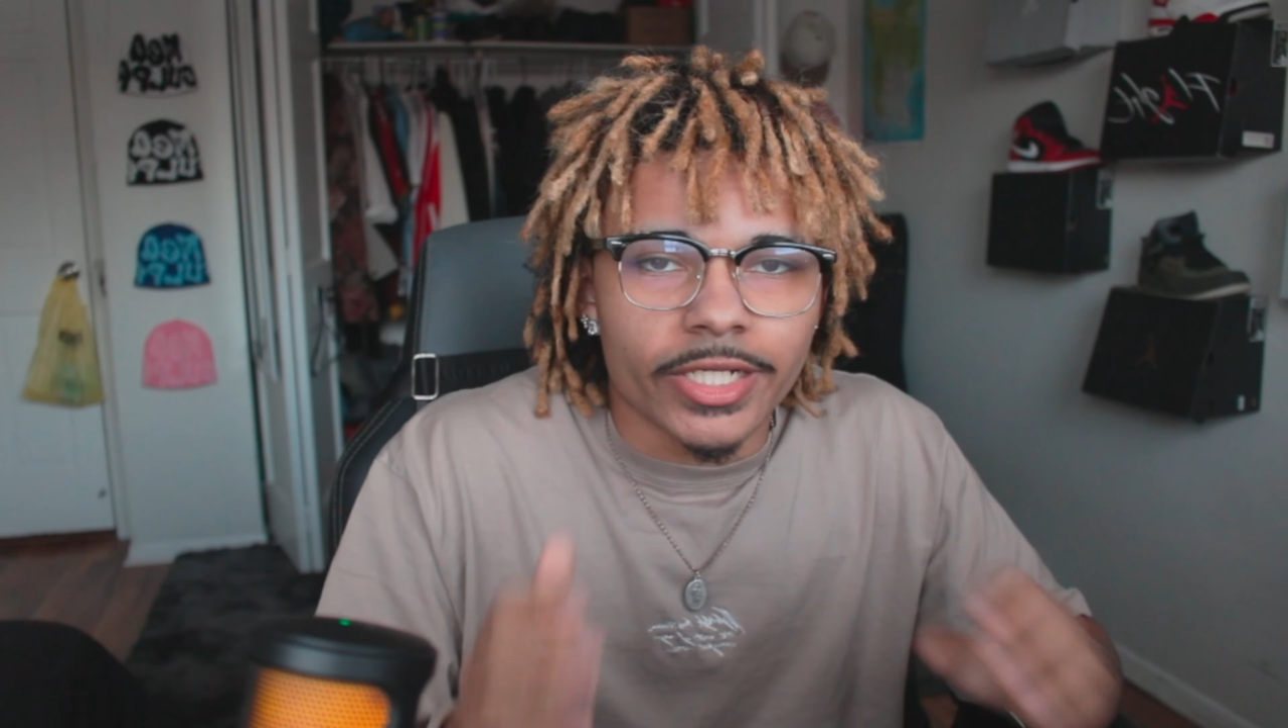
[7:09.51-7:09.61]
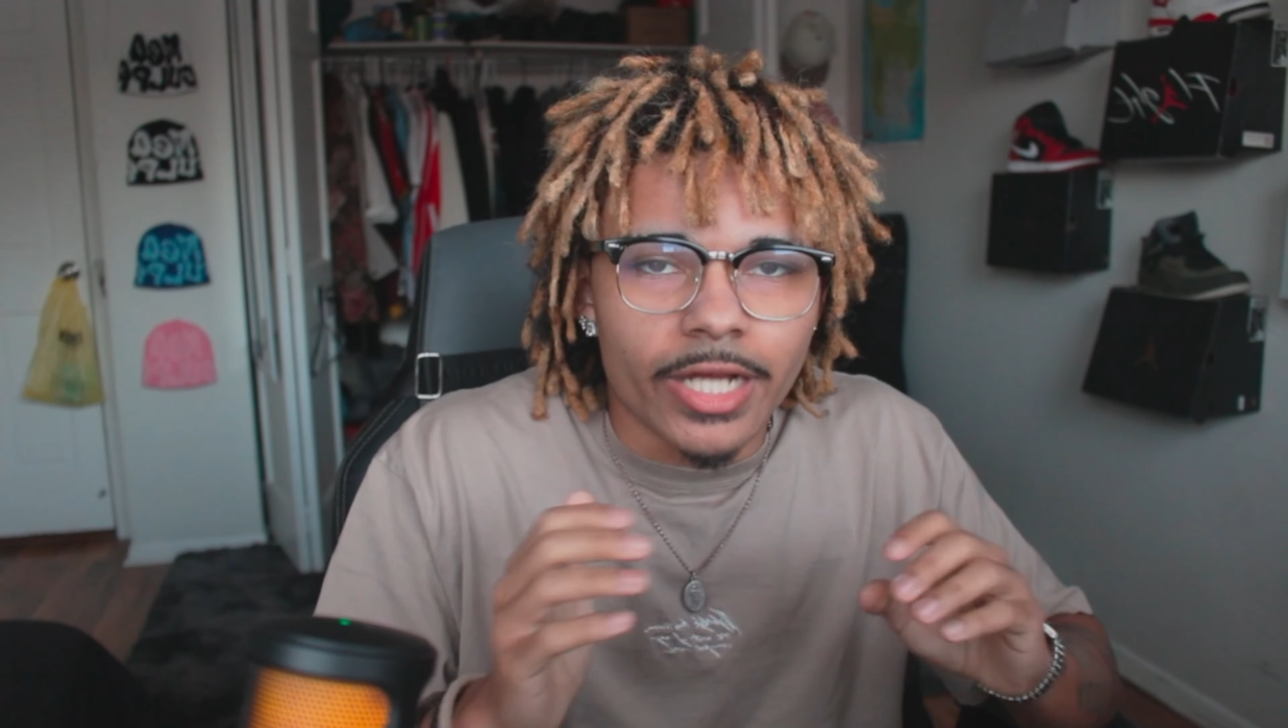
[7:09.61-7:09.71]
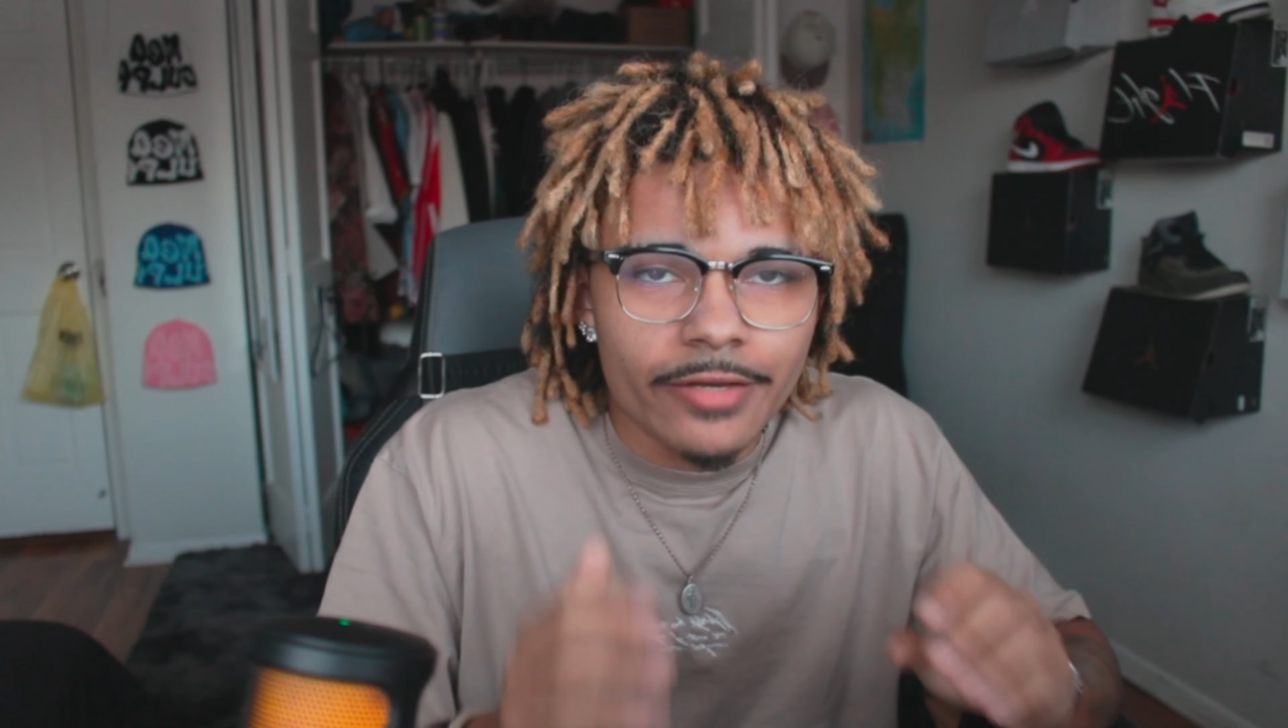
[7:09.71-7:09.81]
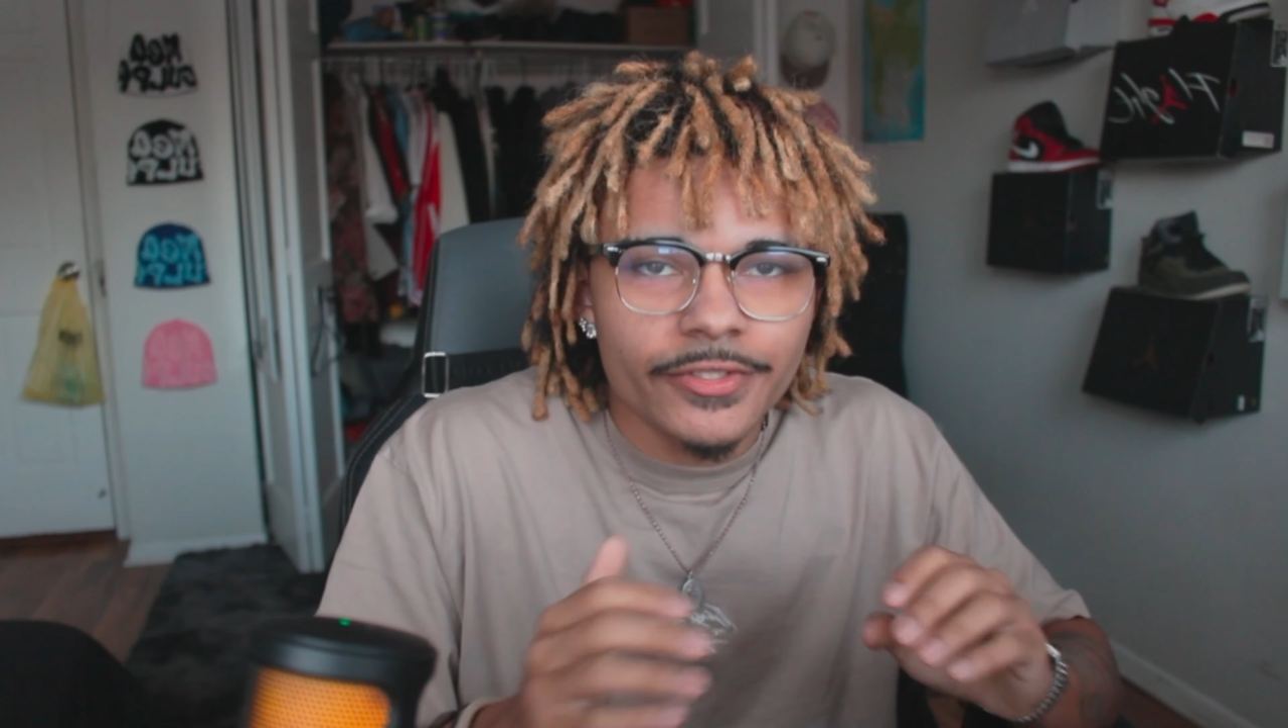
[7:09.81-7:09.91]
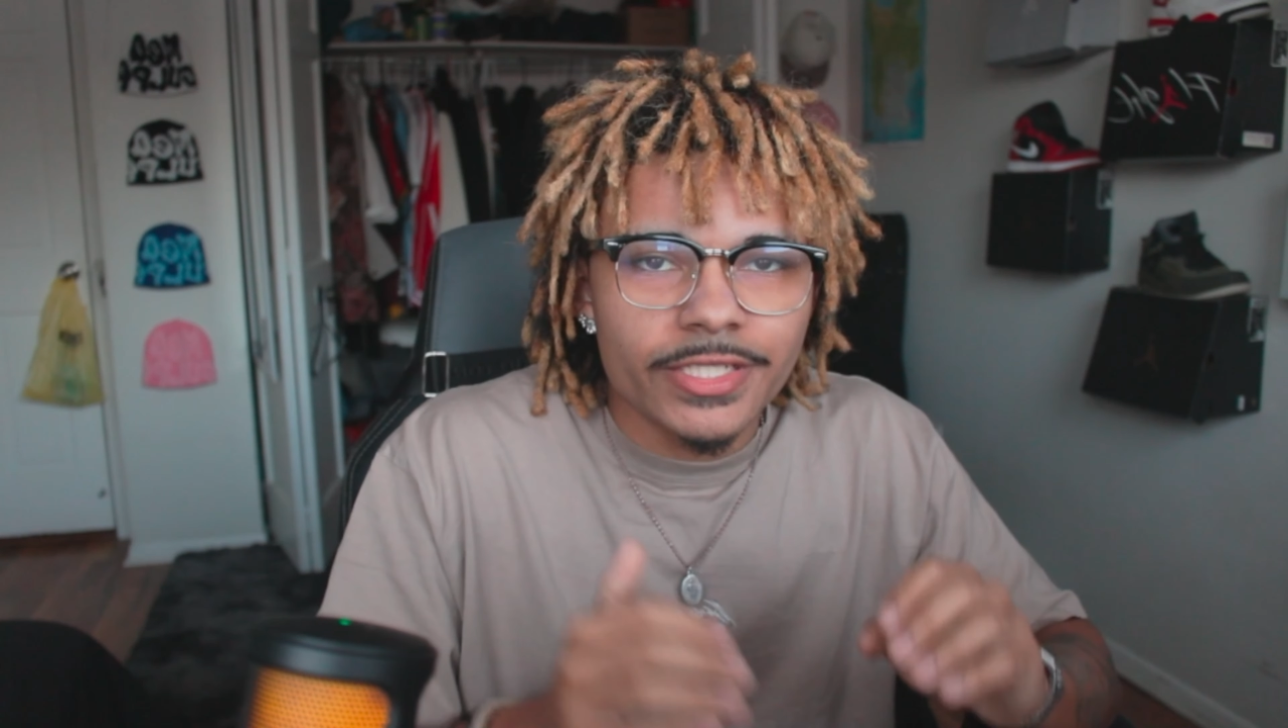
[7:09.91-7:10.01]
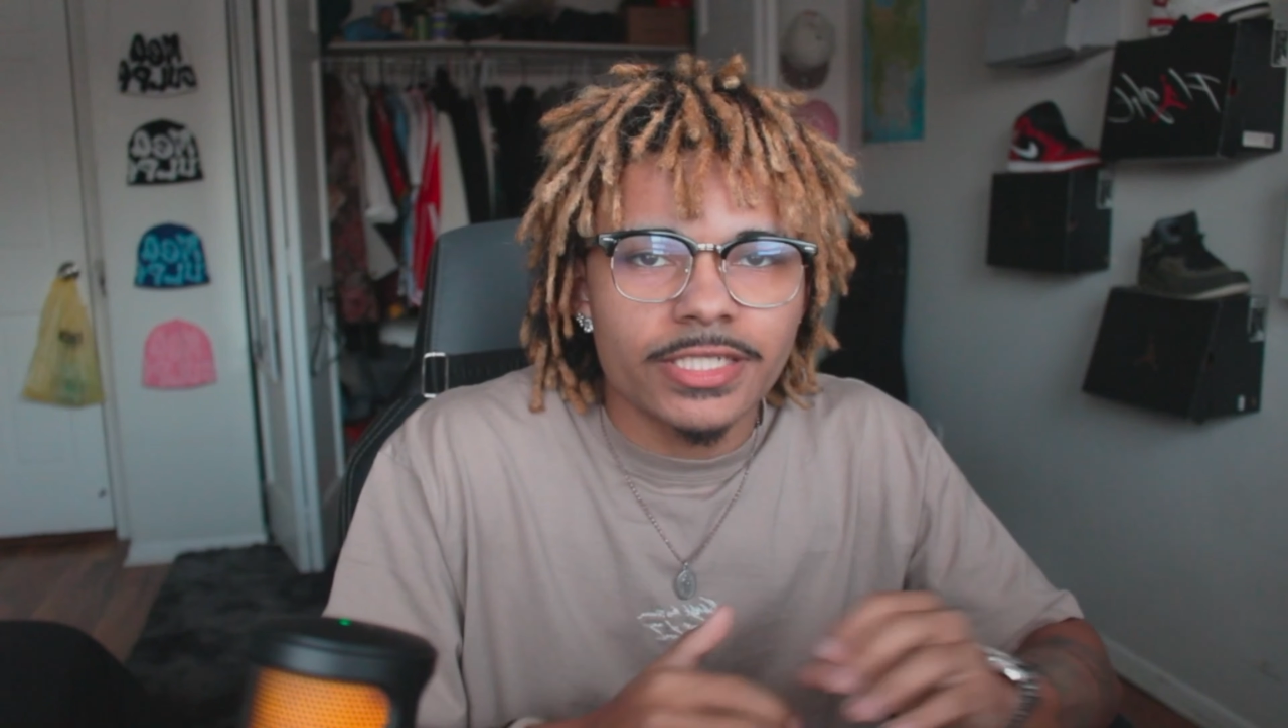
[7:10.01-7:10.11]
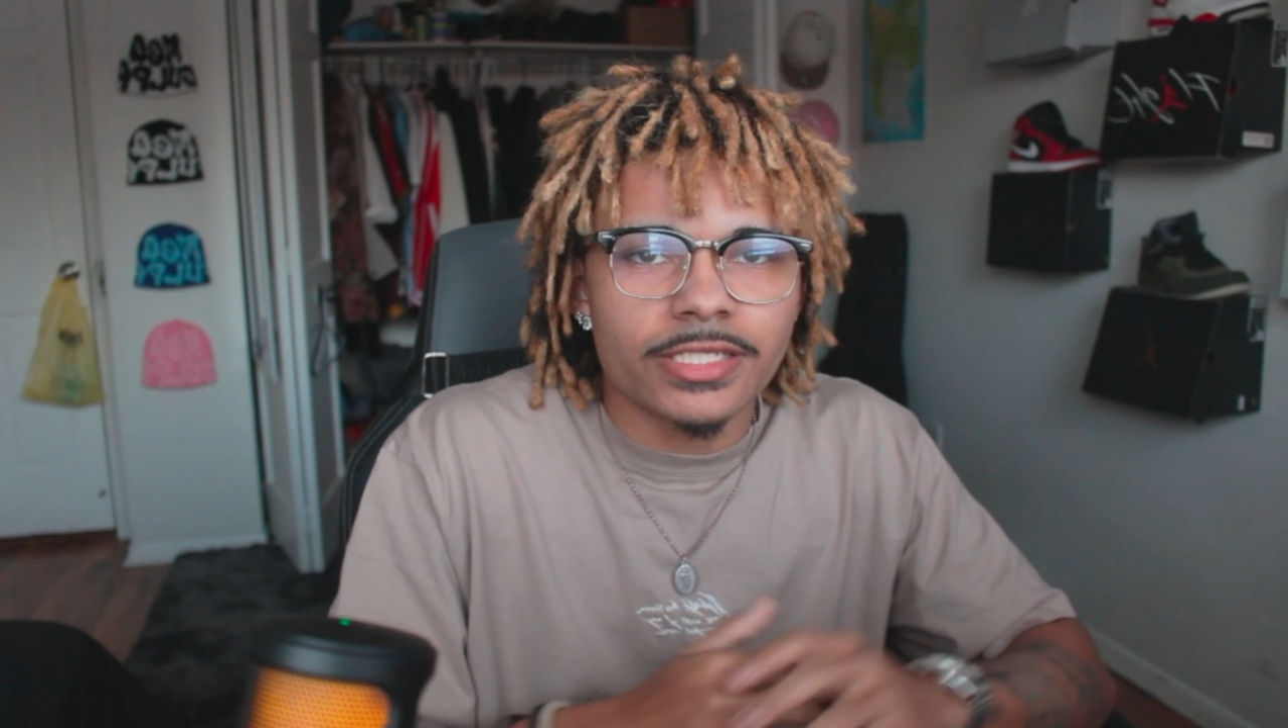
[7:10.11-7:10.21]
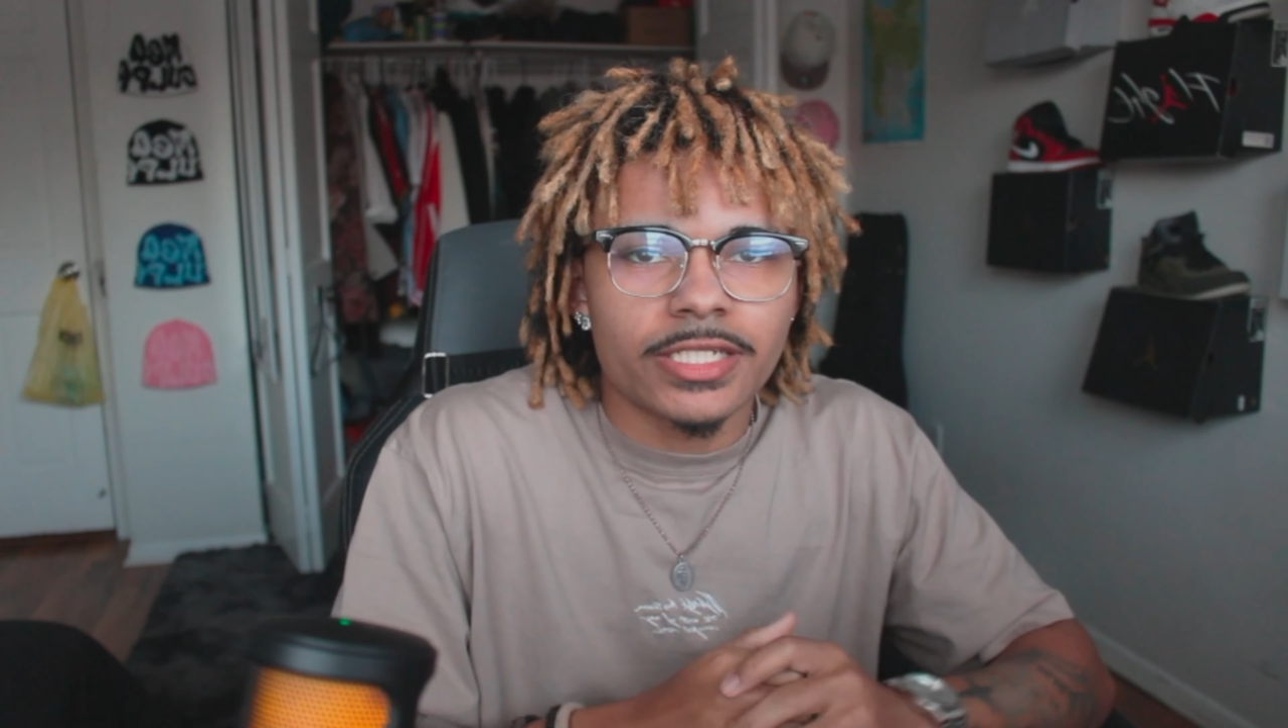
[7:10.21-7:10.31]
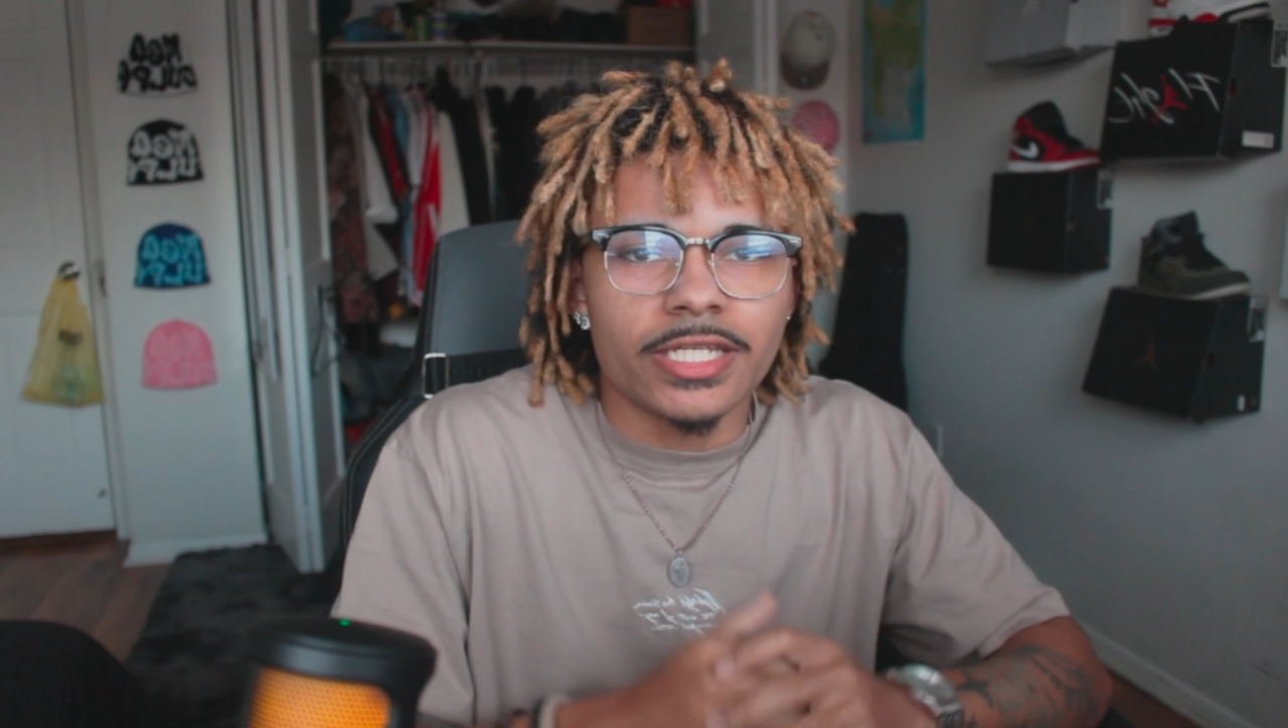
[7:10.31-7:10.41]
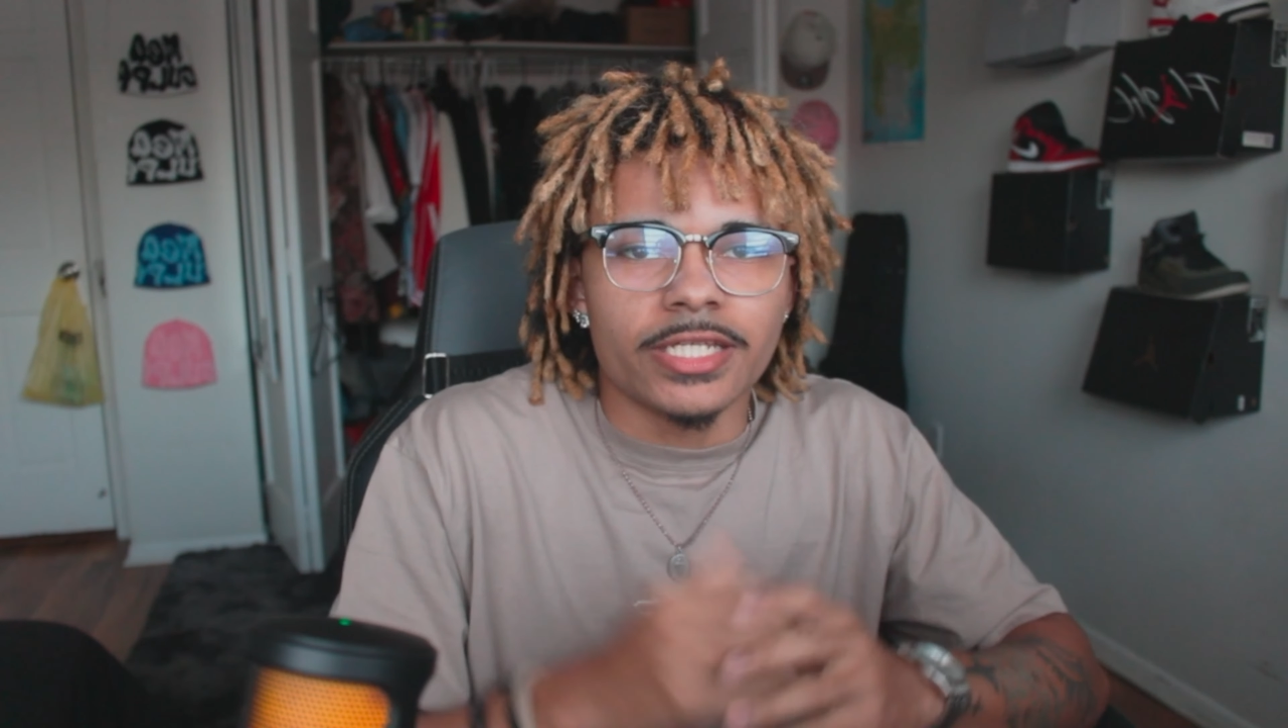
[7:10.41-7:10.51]
confidence
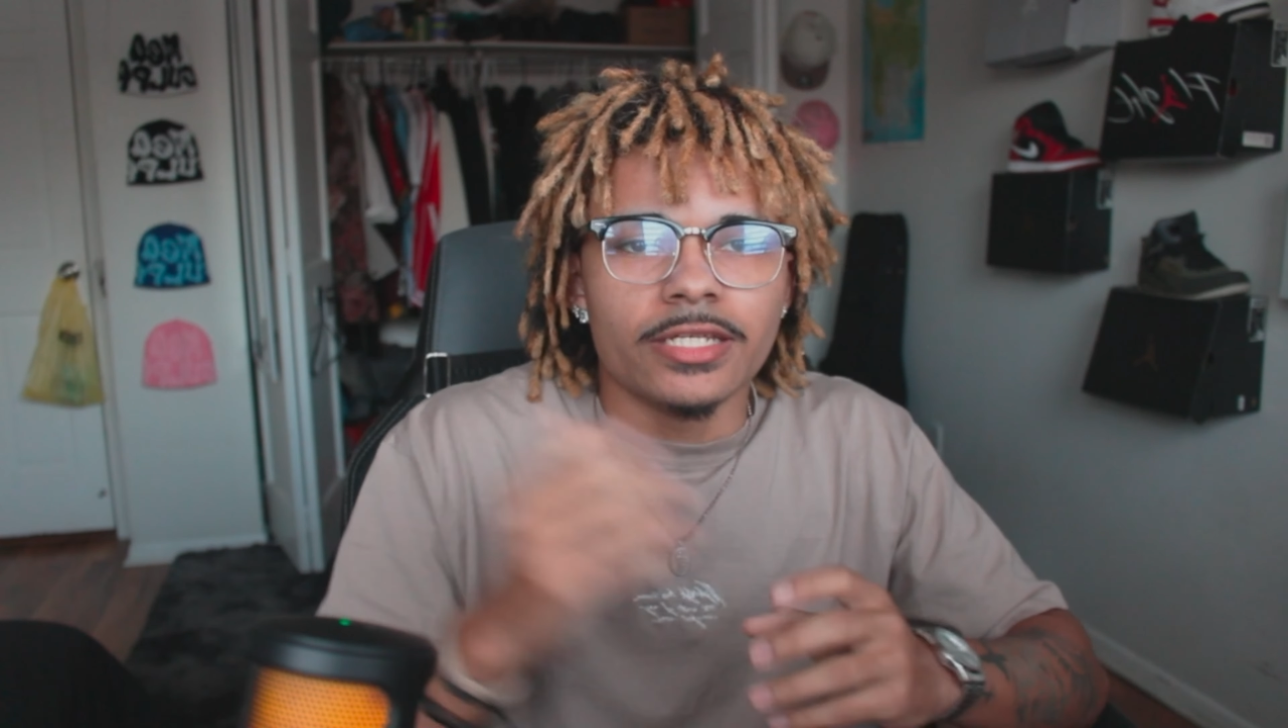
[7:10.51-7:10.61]
is key.